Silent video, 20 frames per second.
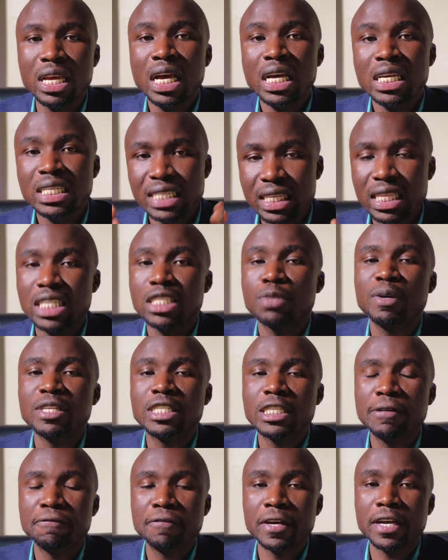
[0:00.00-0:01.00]
certain
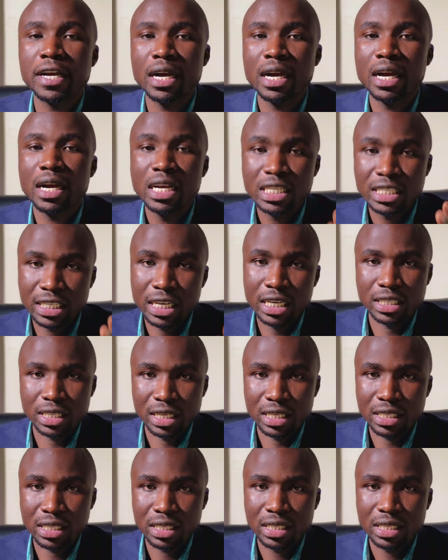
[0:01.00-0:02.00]
specific
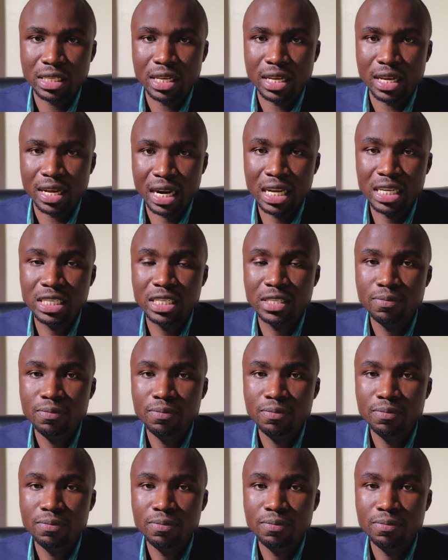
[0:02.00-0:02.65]
changes, right?